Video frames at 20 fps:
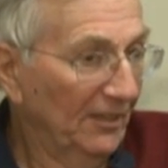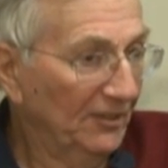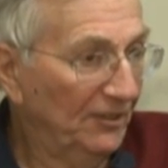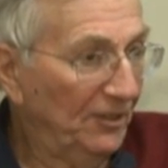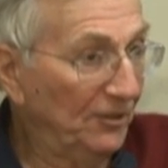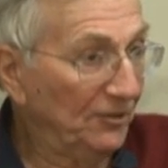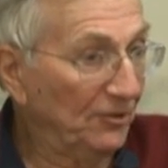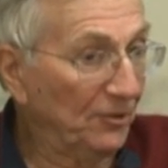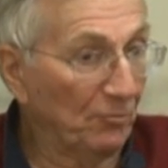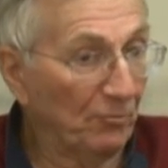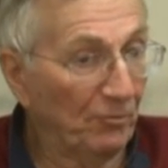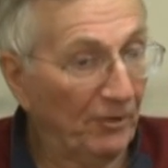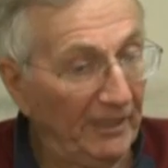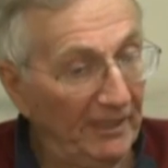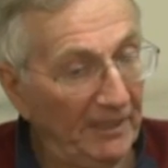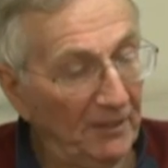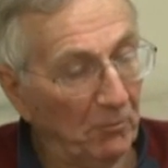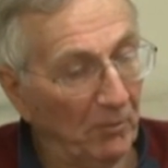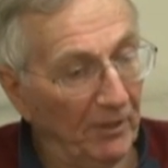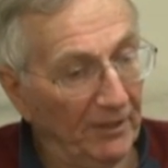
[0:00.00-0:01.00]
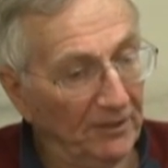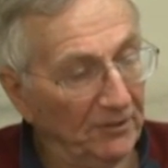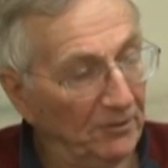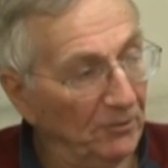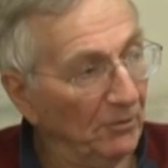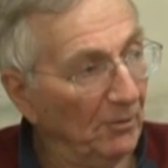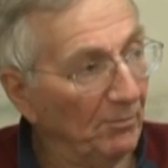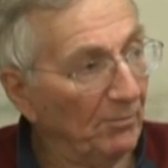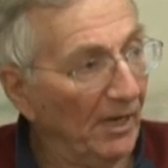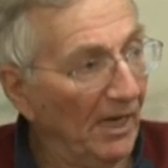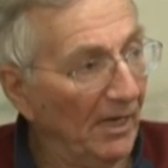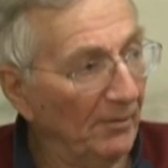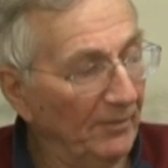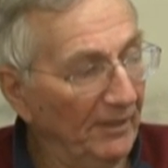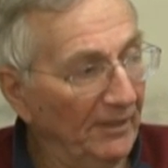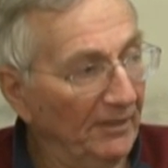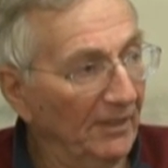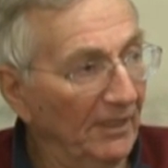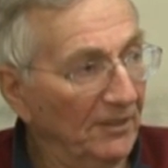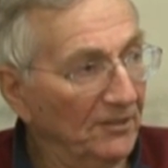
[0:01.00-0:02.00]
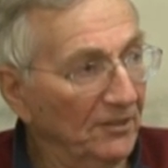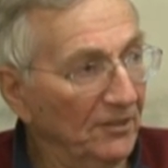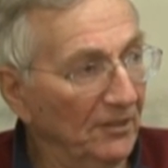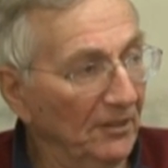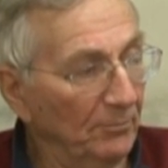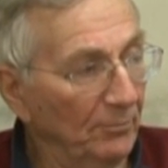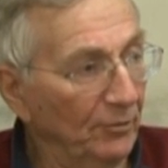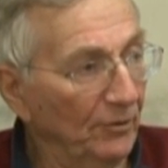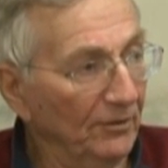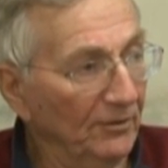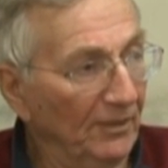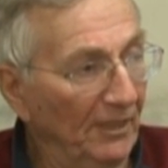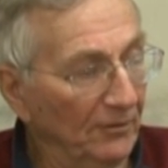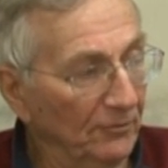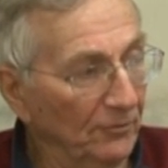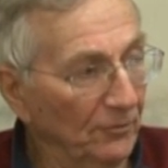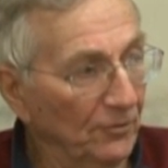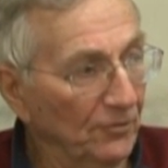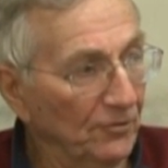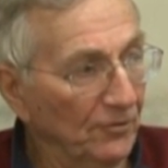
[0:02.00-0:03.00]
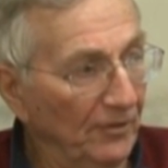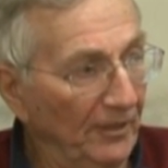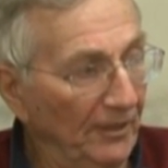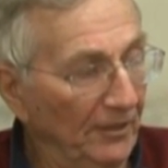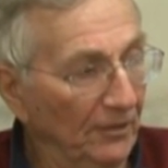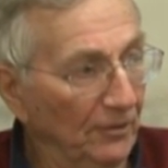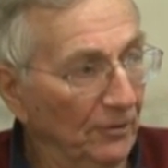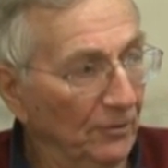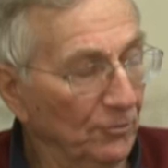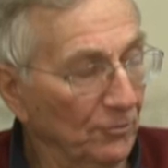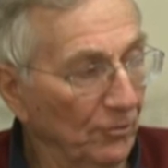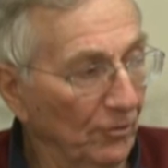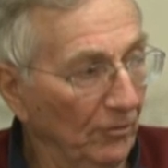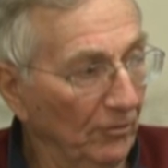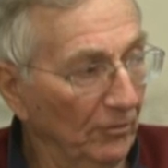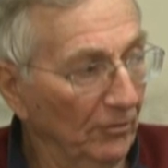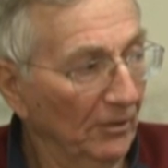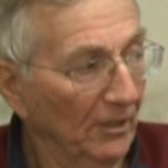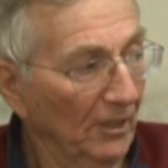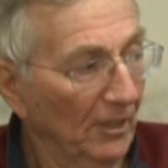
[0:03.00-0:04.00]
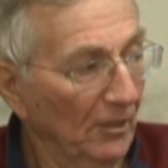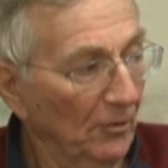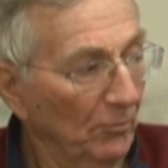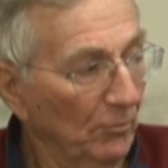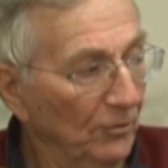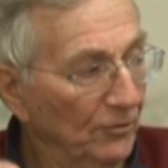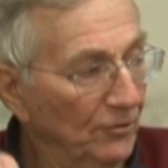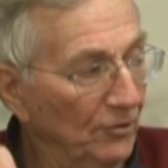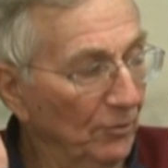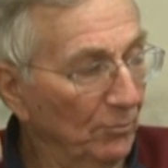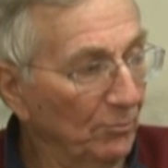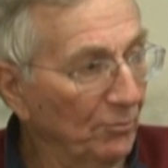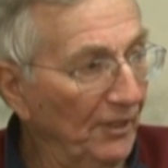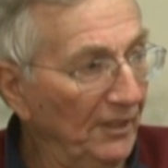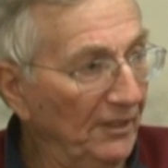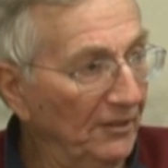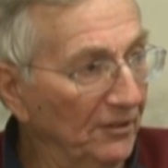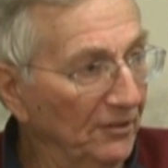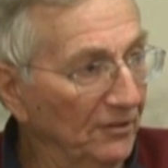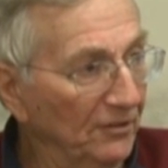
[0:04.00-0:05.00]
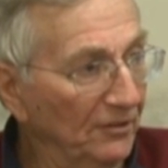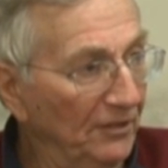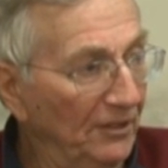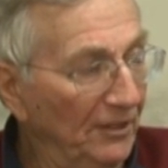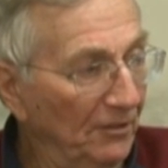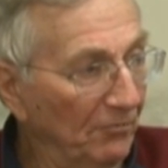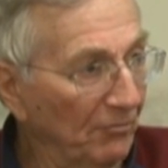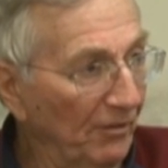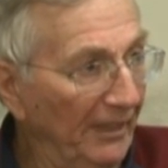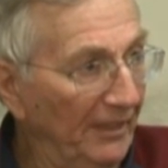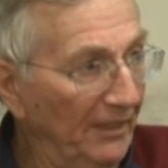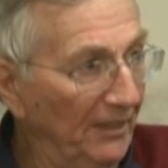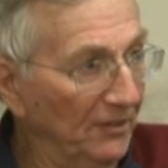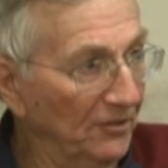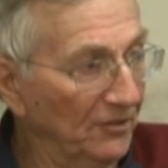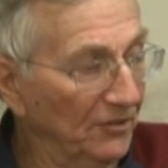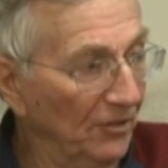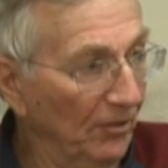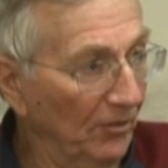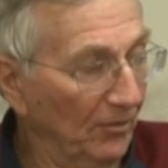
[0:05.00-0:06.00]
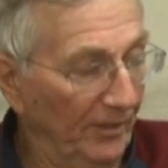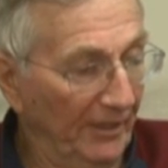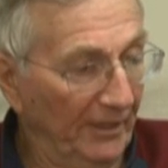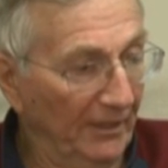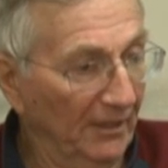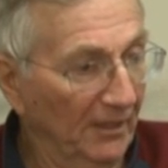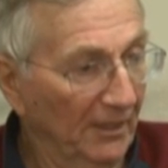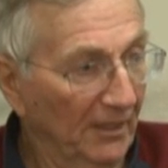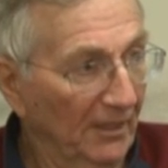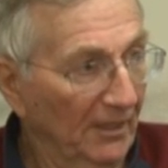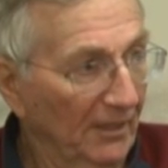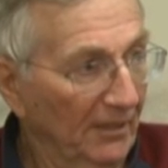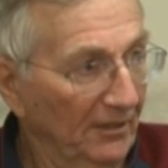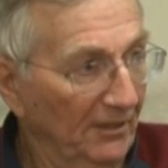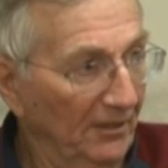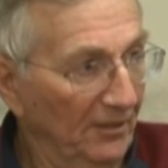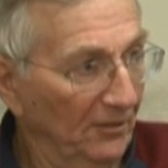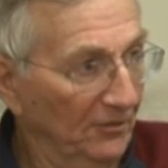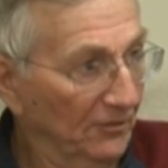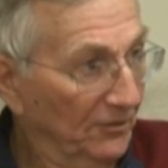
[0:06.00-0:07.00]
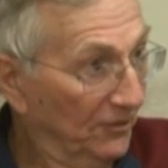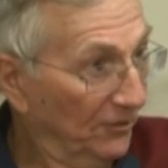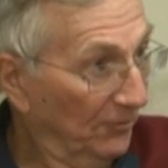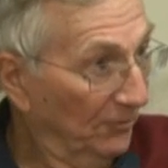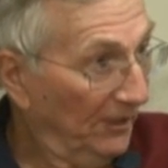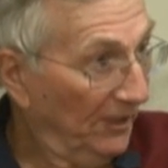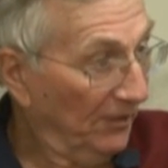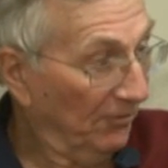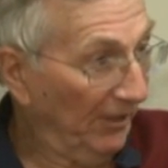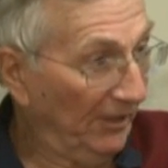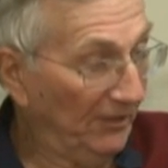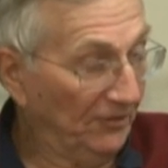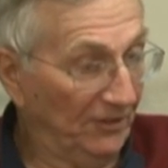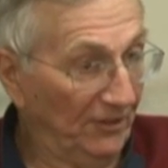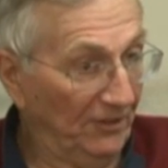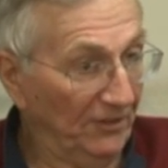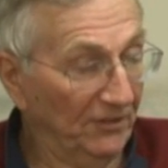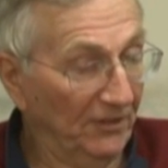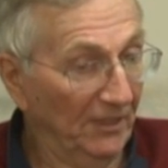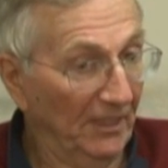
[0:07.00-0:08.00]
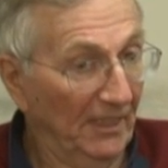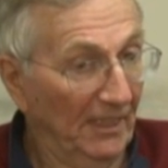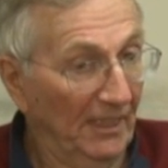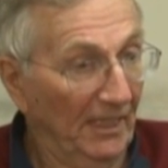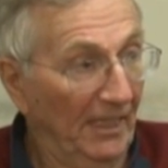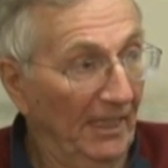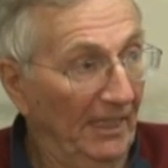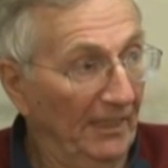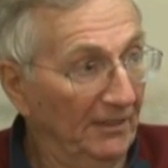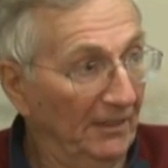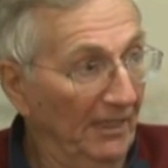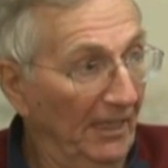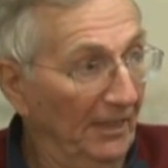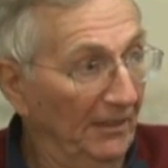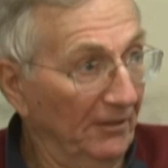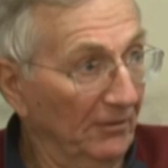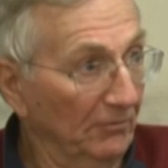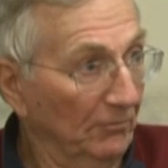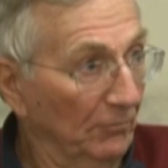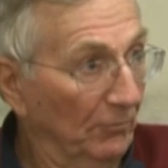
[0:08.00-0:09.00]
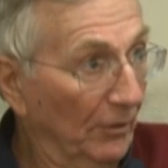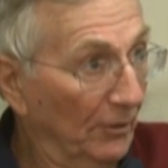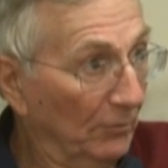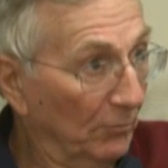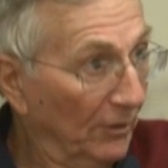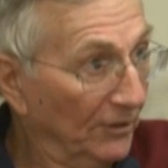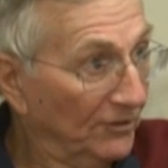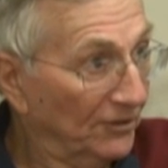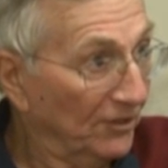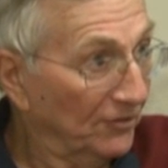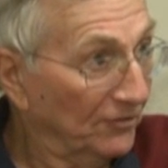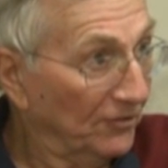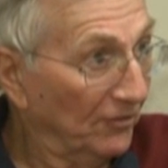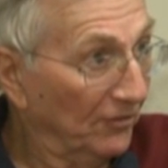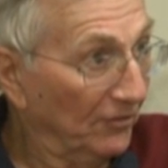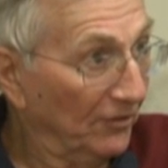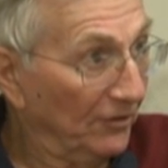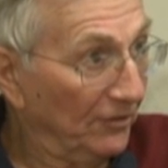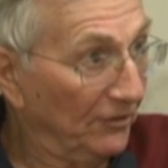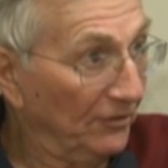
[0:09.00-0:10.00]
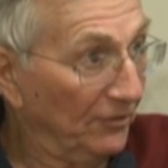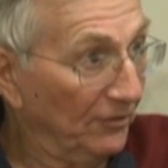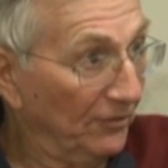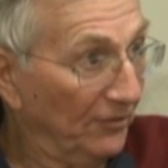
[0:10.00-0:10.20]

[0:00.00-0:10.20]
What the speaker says: Did you really want to do a bombing that's going to put al-Nusra in control, which will bring the Iranians going, you know, Sunni crazies, and what's Israel going to do?